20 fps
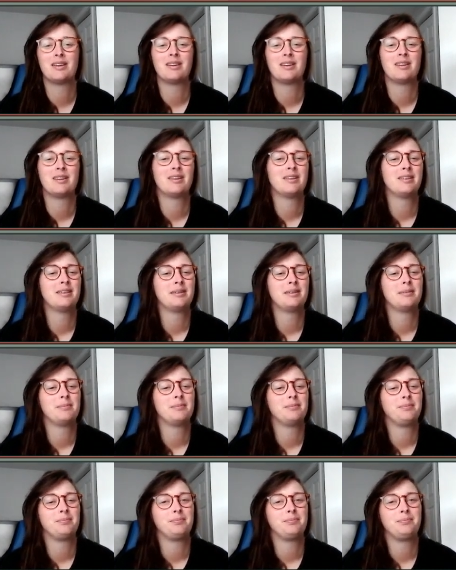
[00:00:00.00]

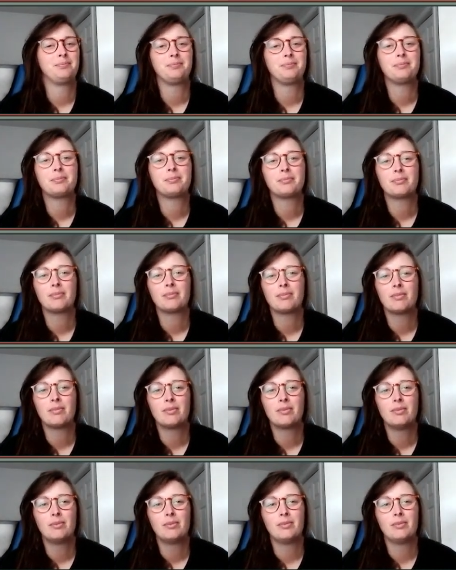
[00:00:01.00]
[no speech]